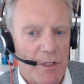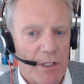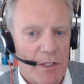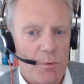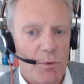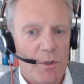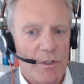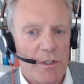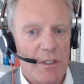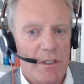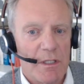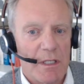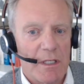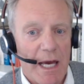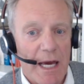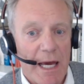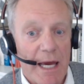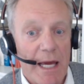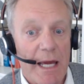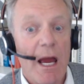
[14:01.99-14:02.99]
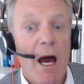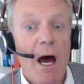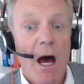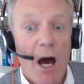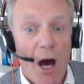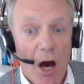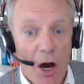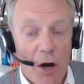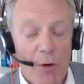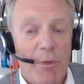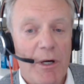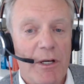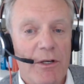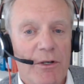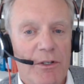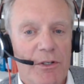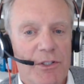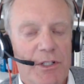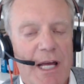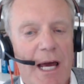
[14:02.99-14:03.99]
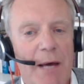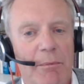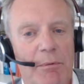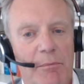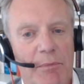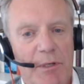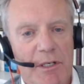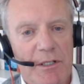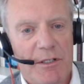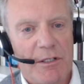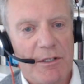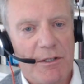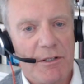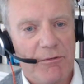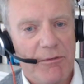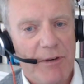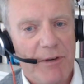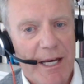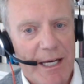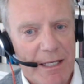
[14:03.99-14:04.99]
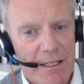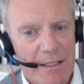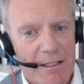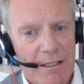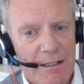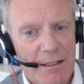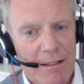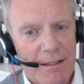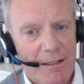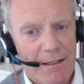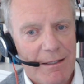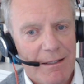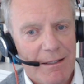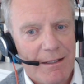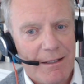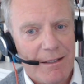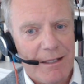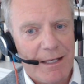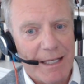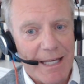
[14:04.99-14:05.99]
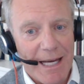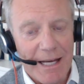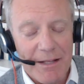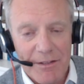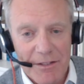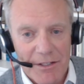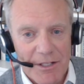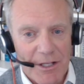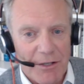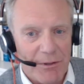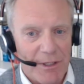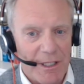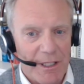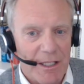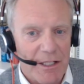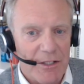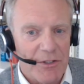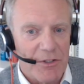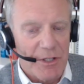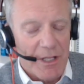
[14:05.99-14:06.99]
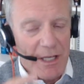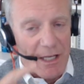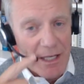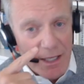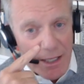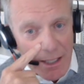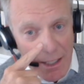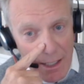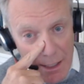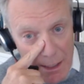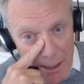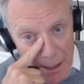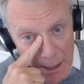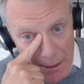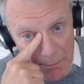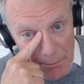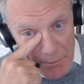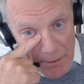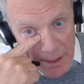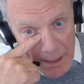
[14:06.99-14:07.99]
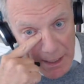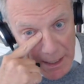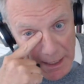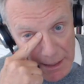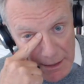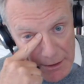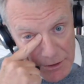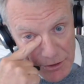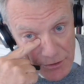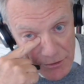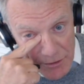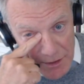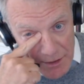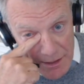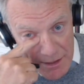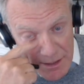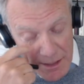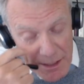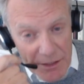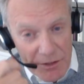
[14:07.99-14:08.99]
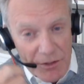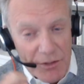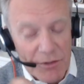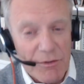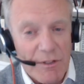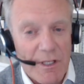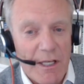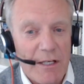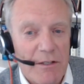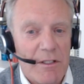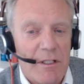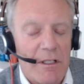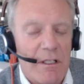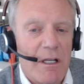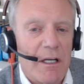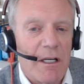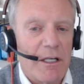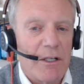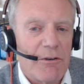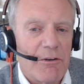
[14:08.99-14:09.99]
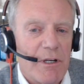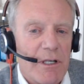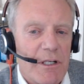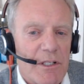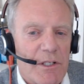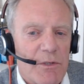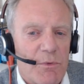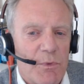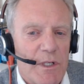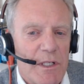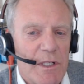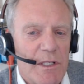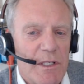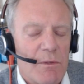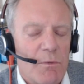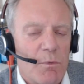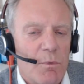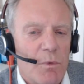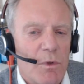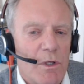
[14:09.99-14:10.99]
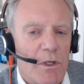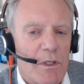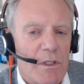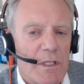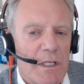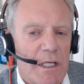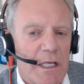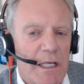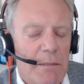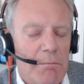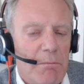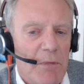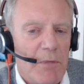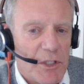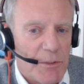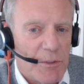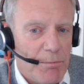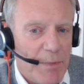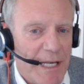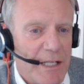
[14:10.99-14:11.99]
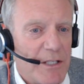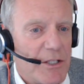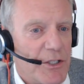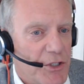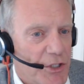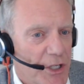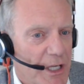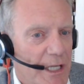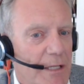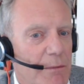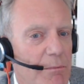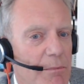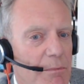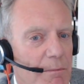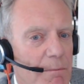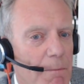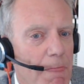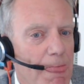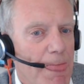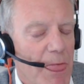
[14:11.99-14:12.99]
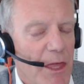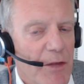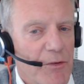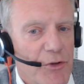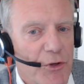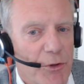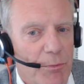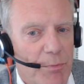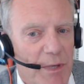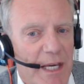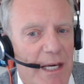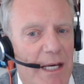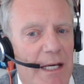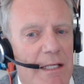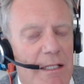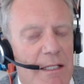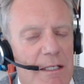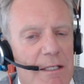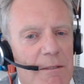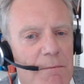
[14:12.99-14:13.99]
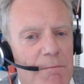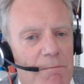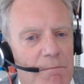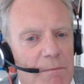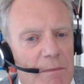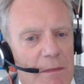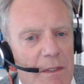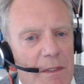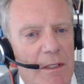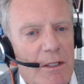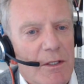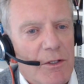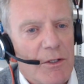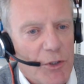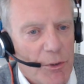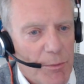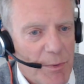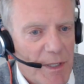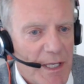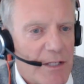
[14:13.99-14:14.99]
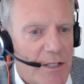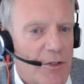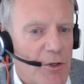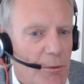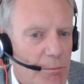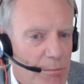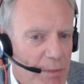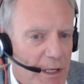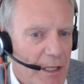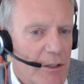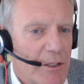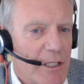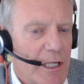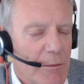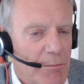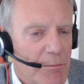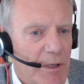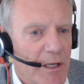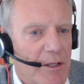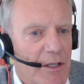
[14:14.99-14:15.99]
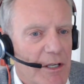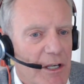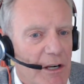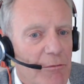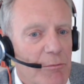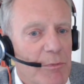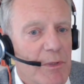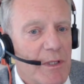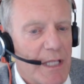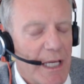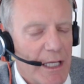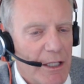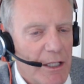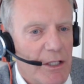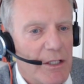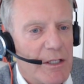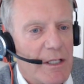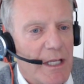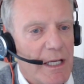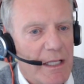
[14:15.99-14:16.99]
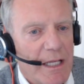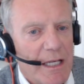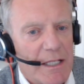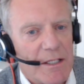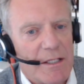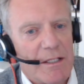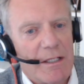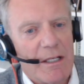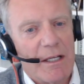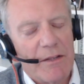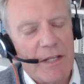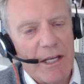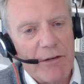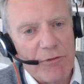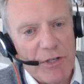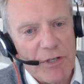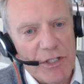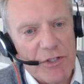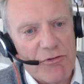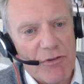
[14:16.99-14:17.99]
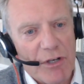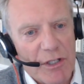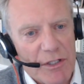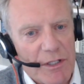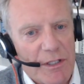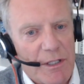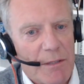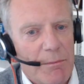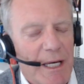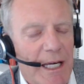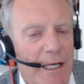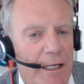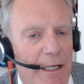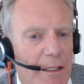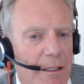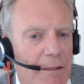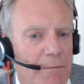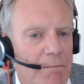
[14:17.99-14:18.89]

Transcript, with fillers: This wasn't a, oh my gosh, it happened because of the Fed. Again, there's no linkage there. Um, in 2008, 2009, Credit Suisse was in much better shape than UBS. Yeah. UBS got bailed out by the government. They learned their lesson and they restructured the bank.